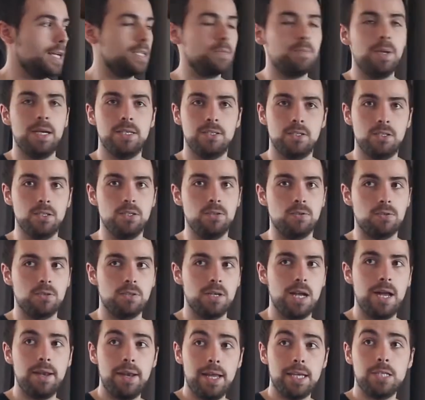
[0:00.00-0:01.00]
best suit.
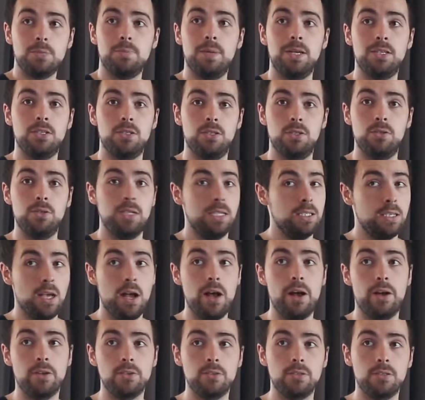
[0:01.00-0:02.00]
Our next best suit is
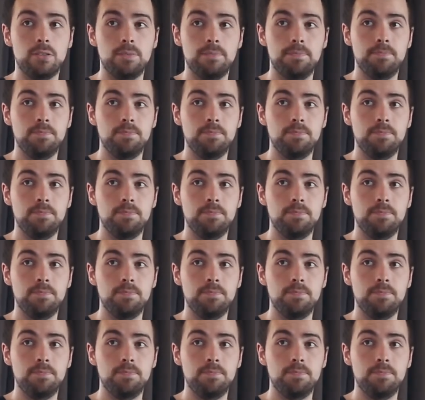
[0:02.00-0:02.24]
hearts.